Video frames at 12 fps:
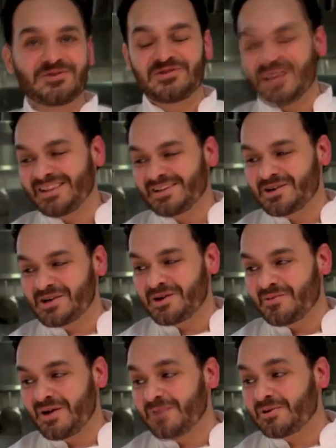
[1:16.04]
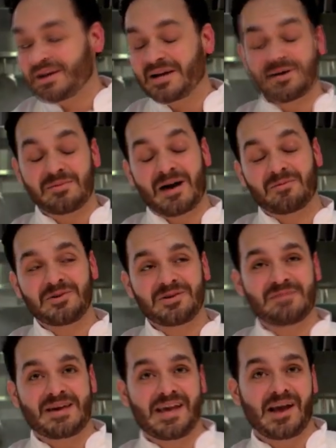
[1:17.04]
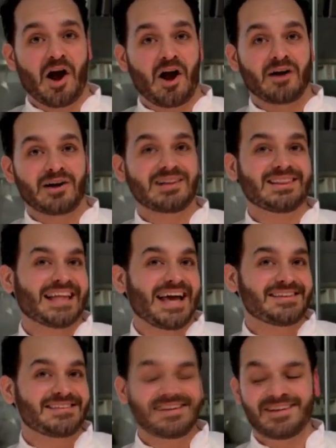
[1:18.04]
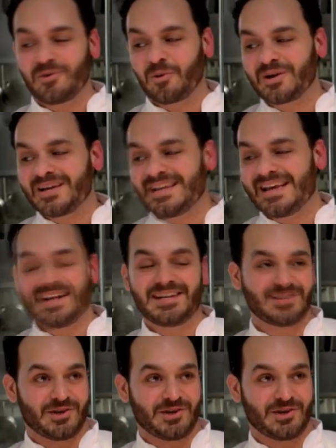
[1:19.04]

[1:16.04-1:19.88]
are gently cooking away, we're gonna come onward and making our classic orecchiette